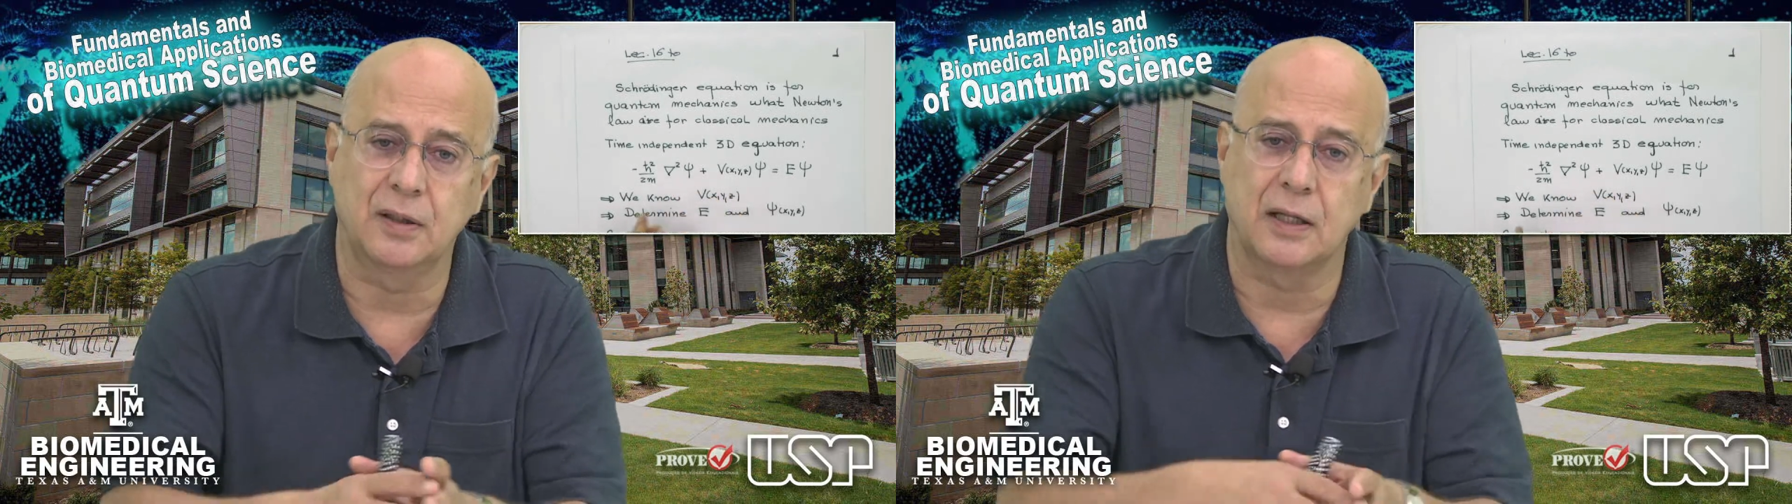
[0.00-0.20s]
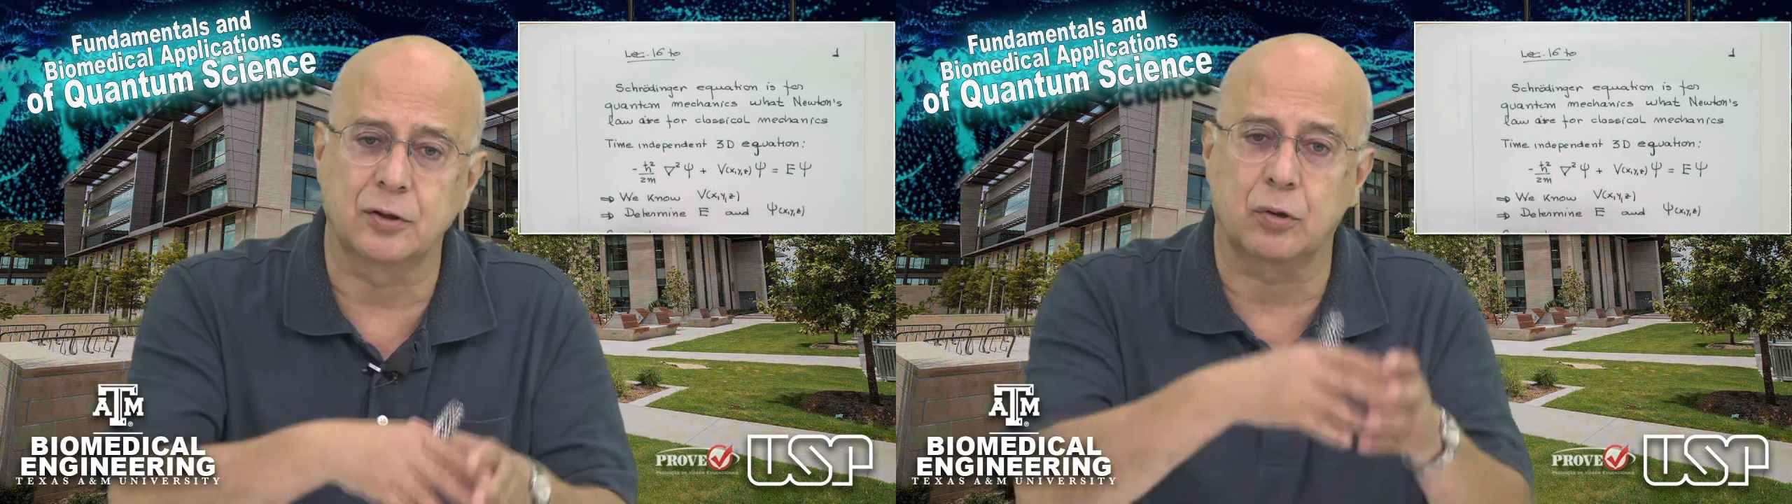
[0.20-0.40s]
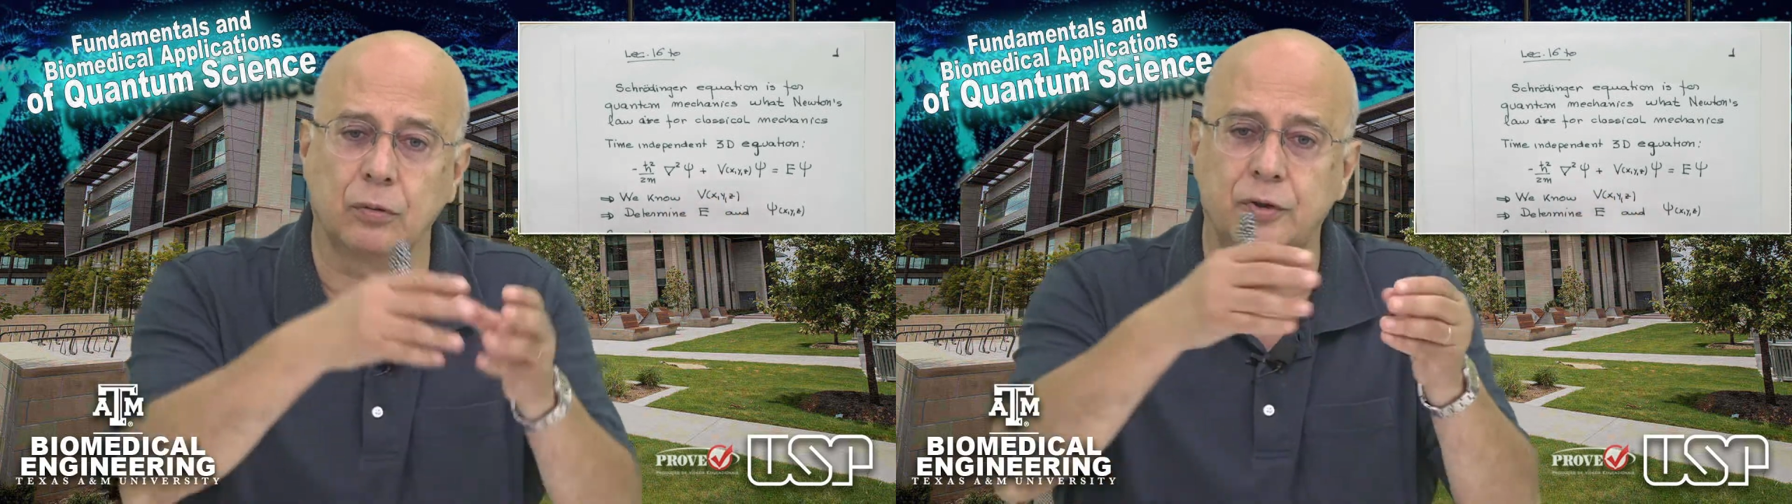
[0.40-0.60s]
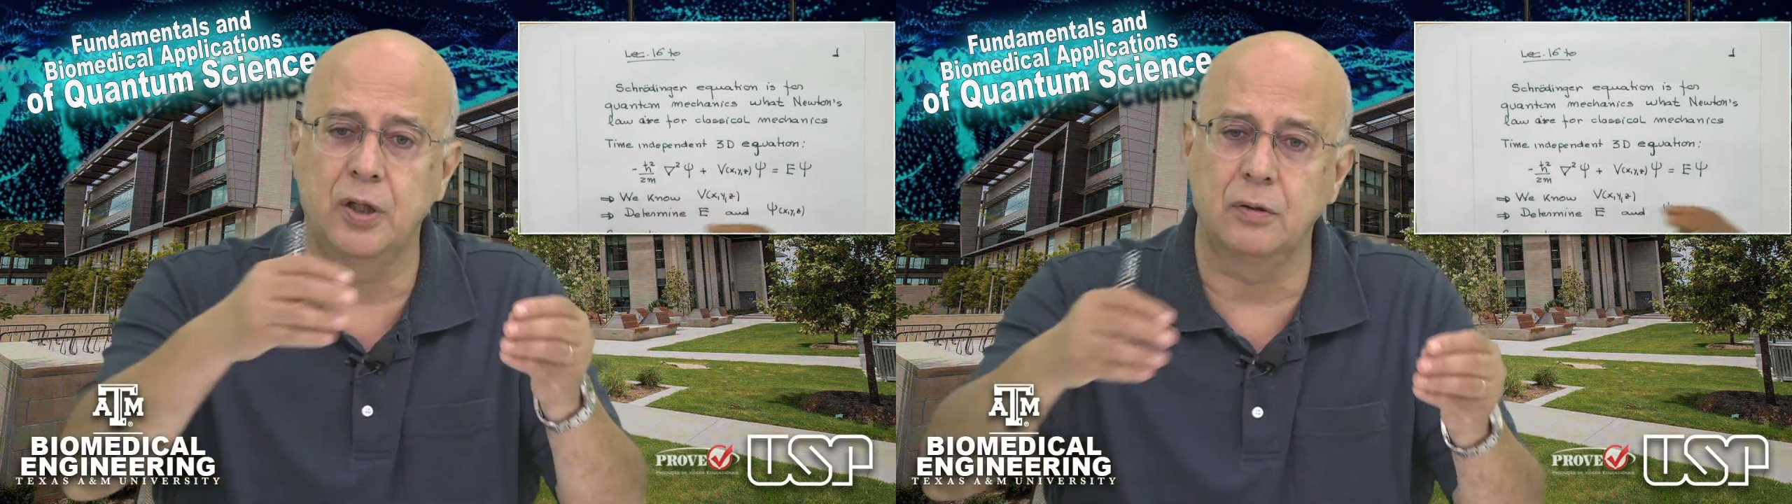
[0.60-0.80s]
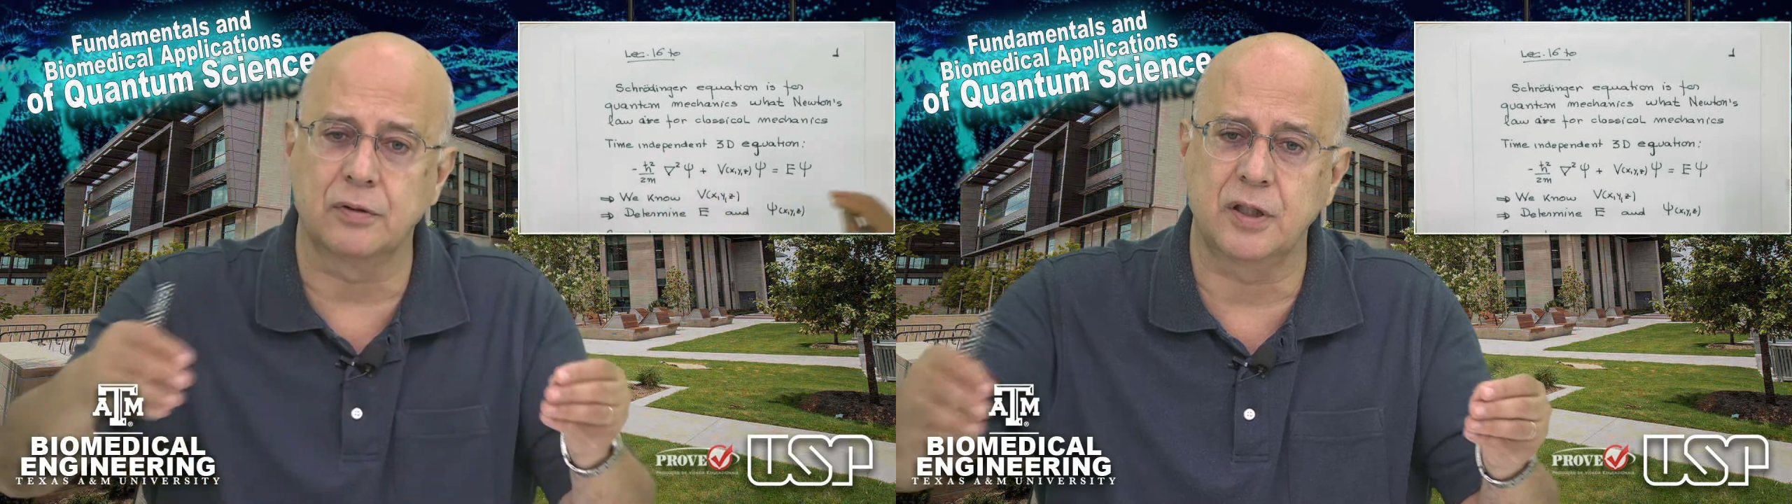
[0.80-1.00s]
that's
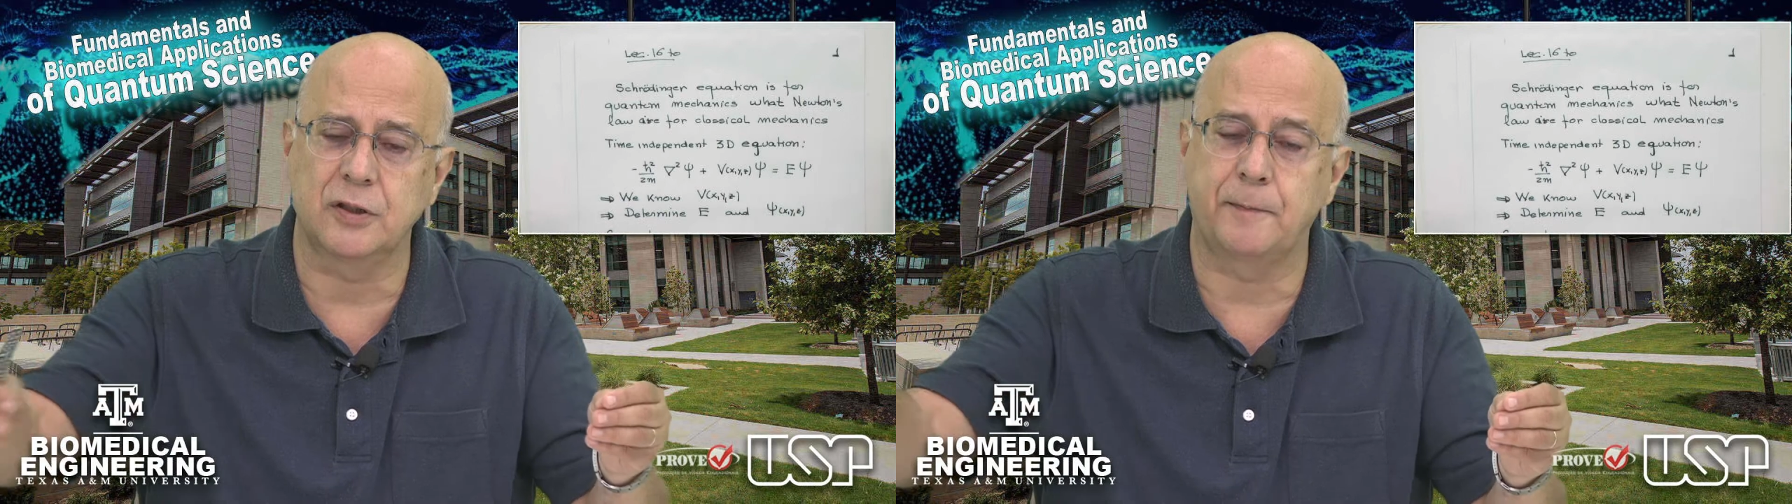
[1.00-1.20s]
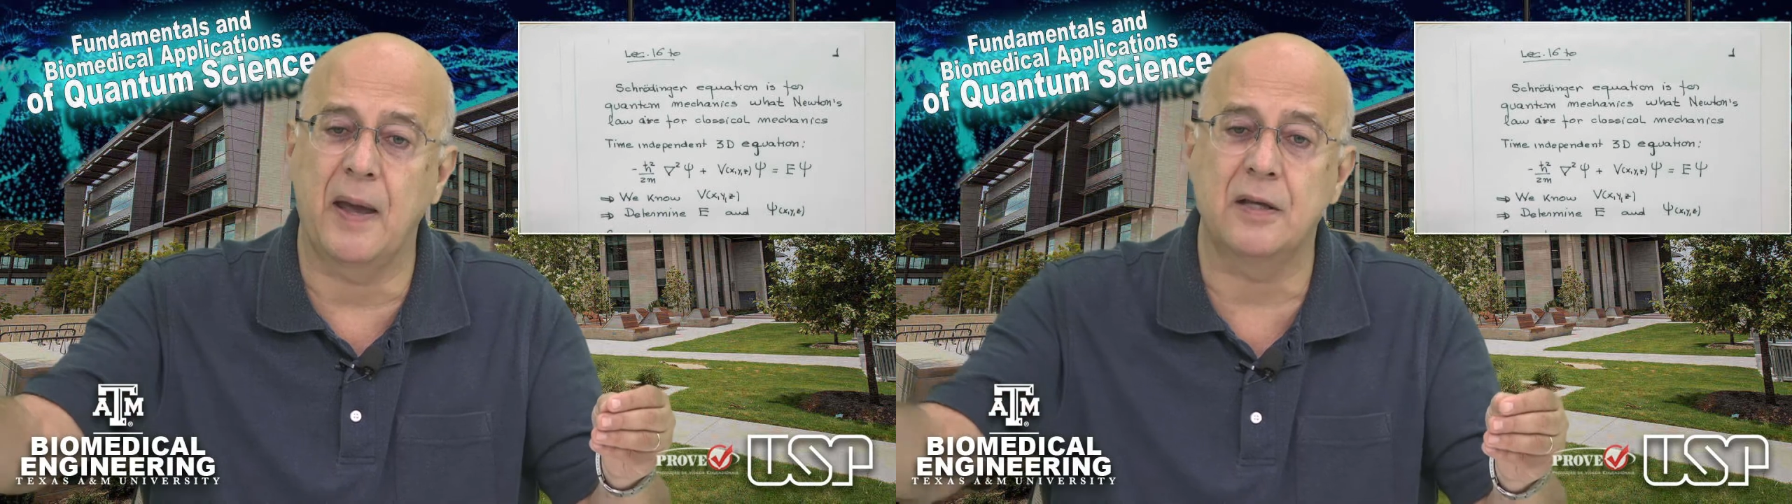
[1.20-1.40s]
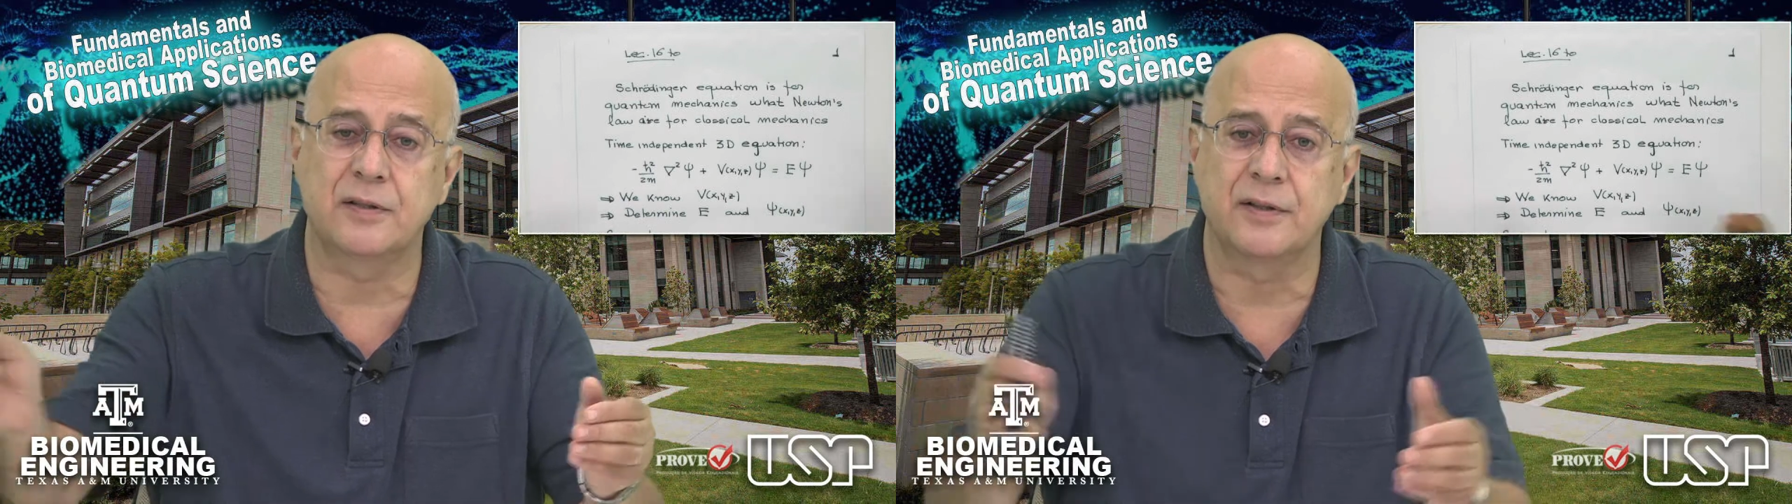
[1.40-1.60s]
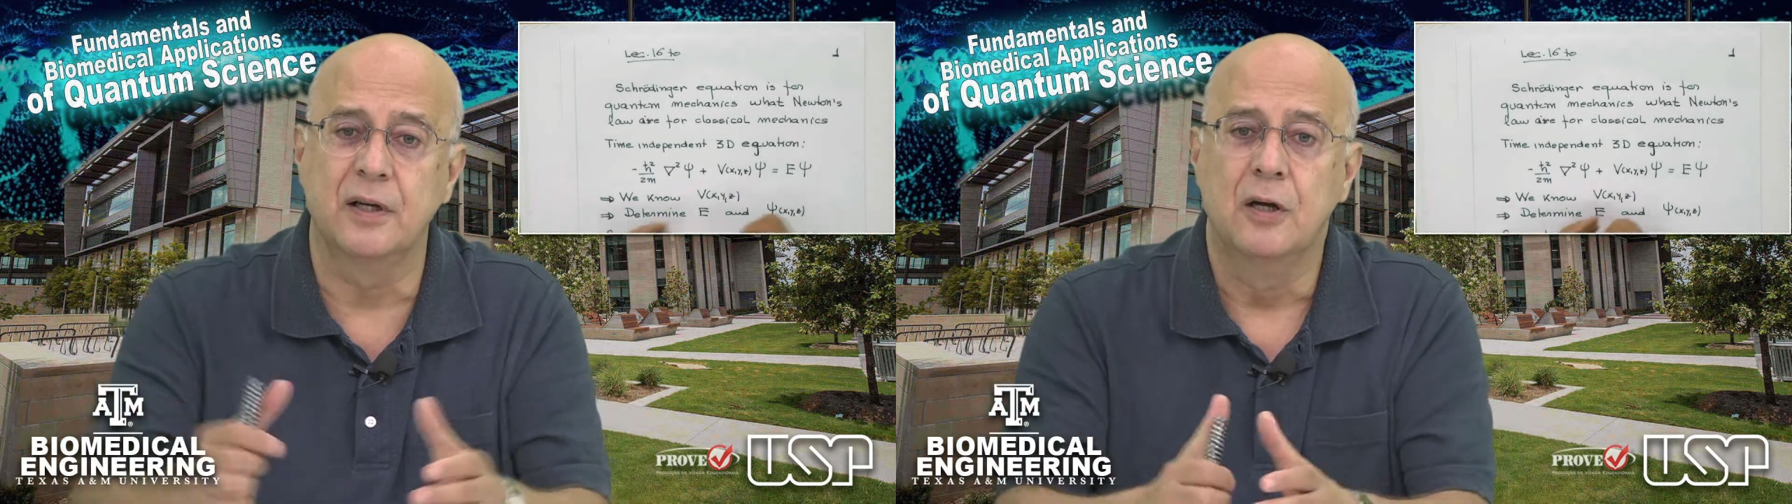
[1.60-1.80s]
continuous in space.